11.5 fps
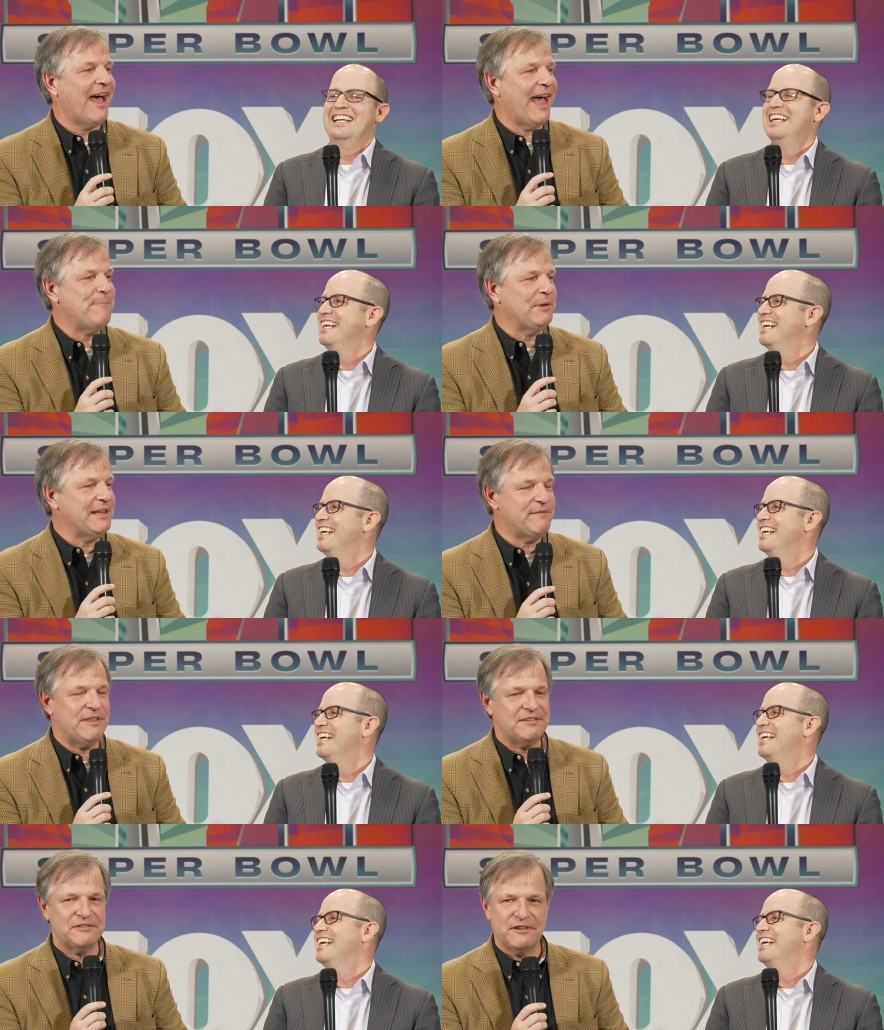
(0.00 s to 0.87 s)
Speaker 1: I believe
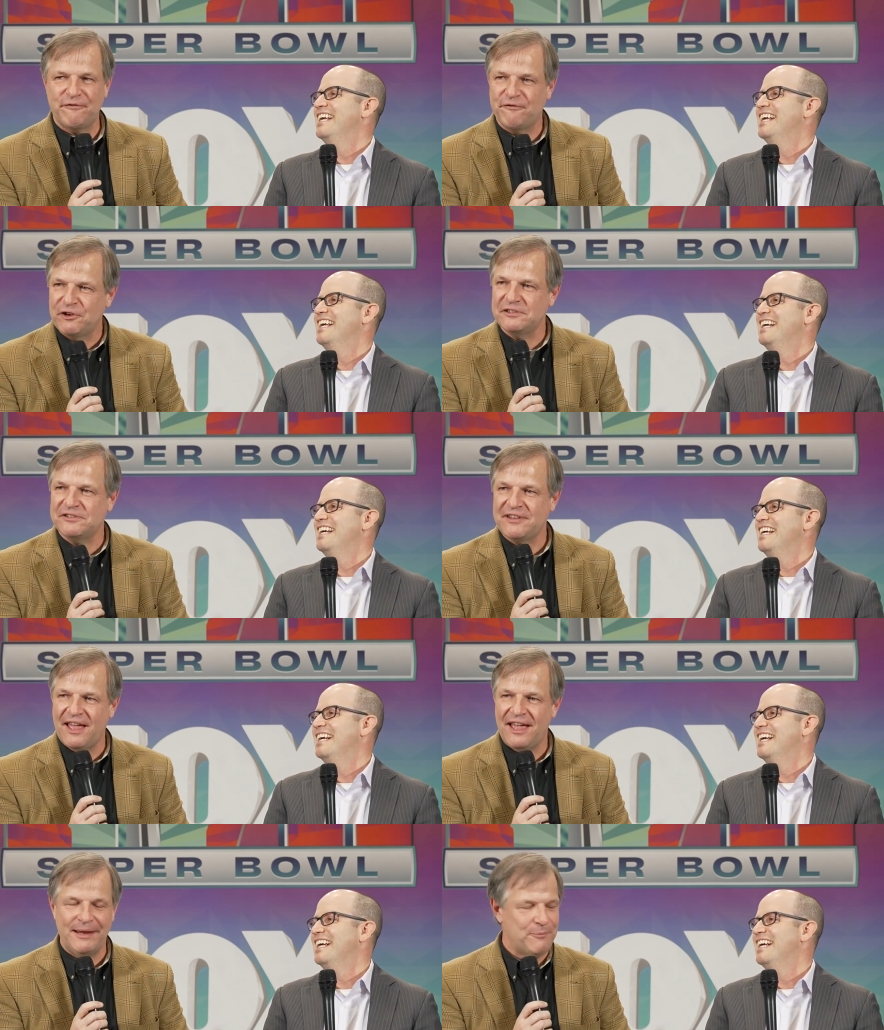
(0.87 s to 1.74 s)
this is the first
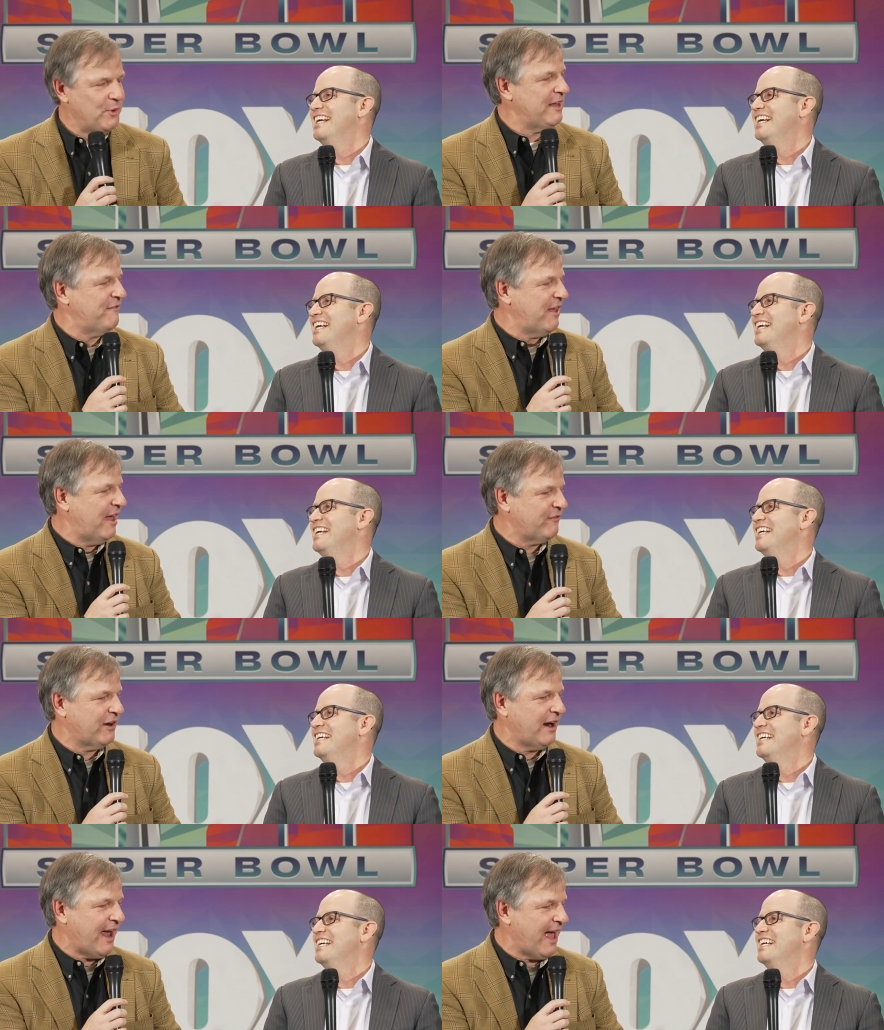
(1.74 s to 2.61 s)
time we have
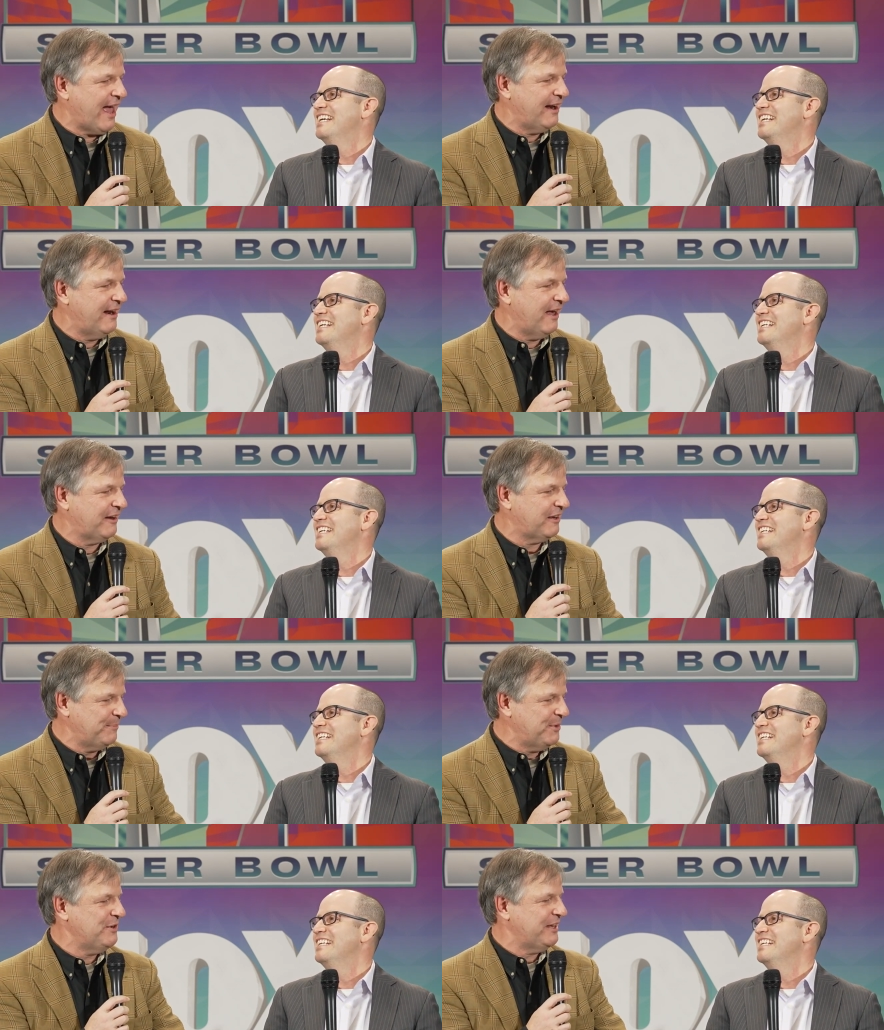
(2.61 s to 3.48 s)
ever had a
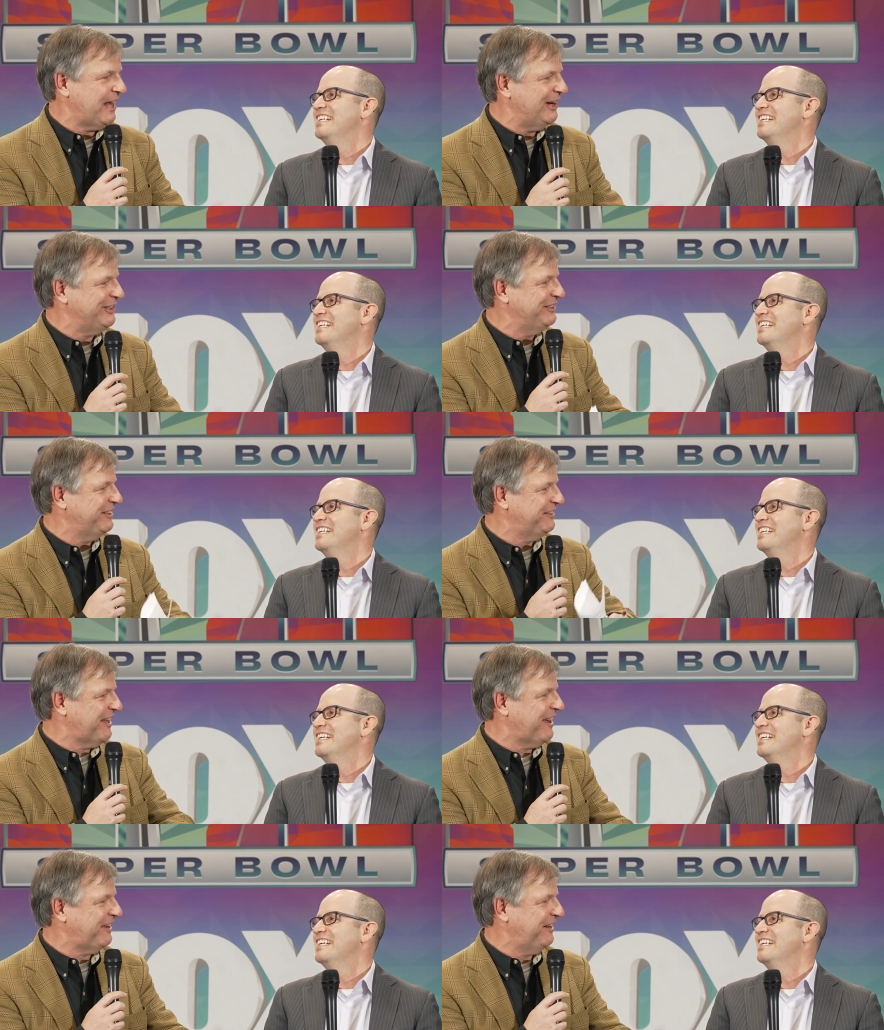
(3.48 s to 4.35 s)
communications
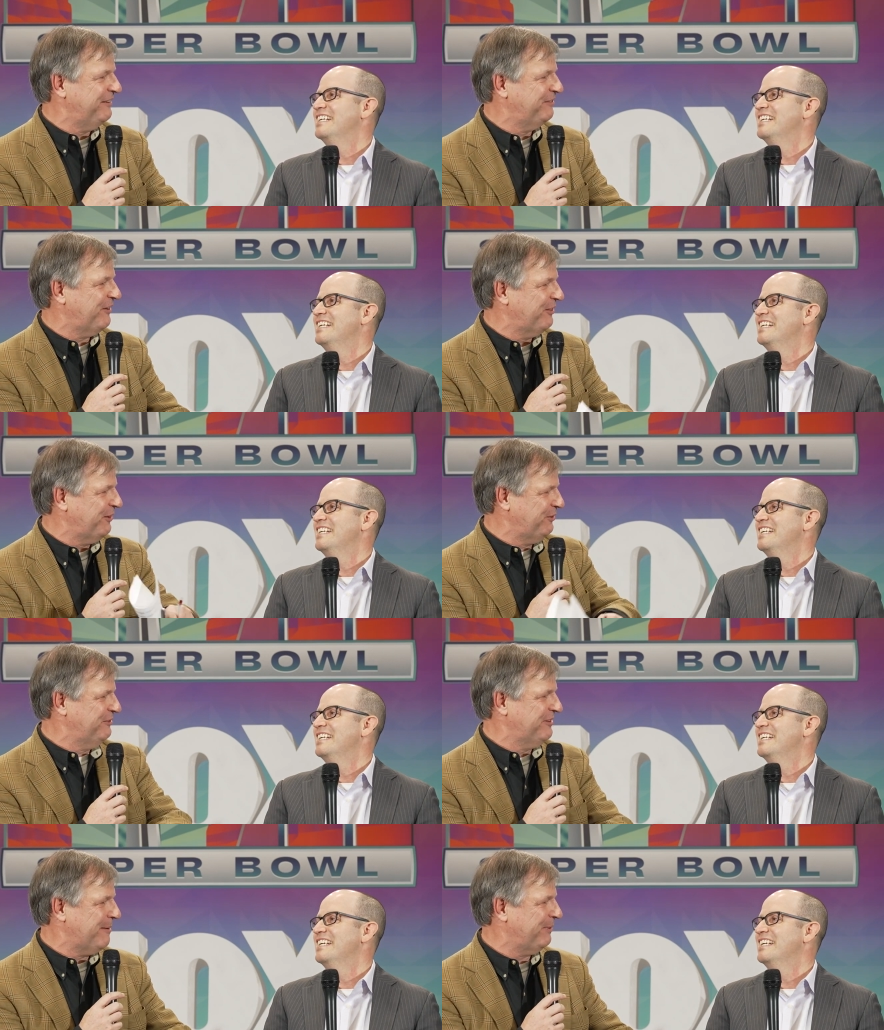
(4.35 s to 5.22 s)
executive on the
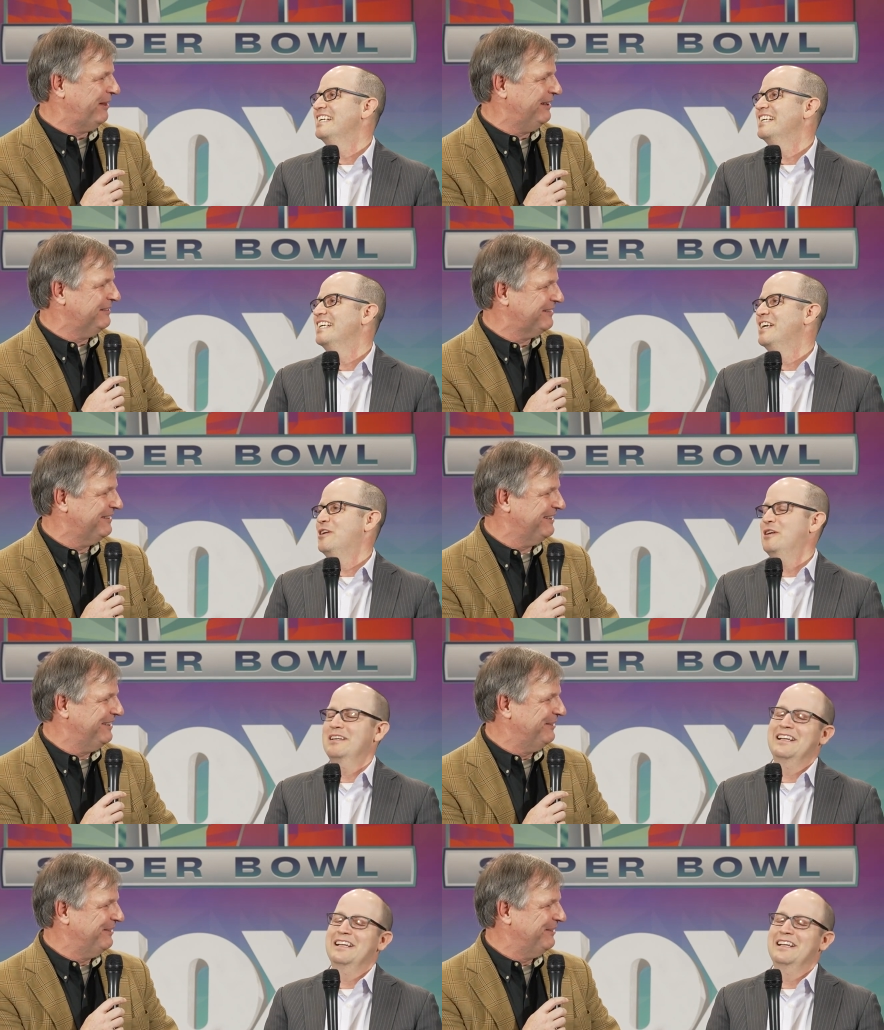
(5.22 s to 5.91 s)
Who's Up list.